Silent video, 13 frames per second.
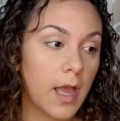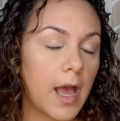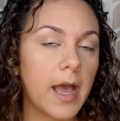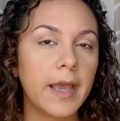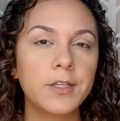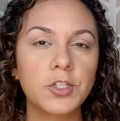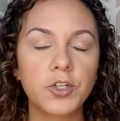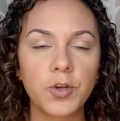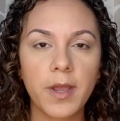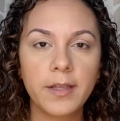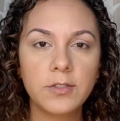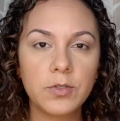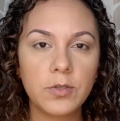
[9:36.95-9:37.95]
I
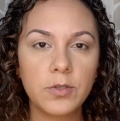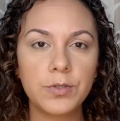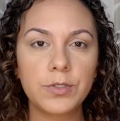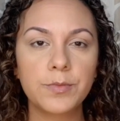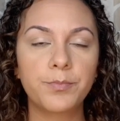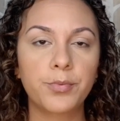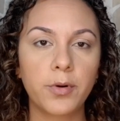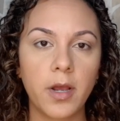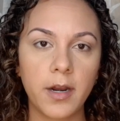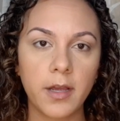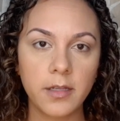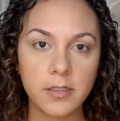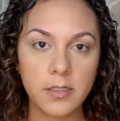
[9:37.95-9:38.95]
try to use
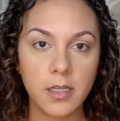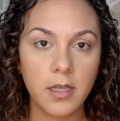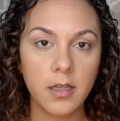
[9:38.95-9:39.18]
products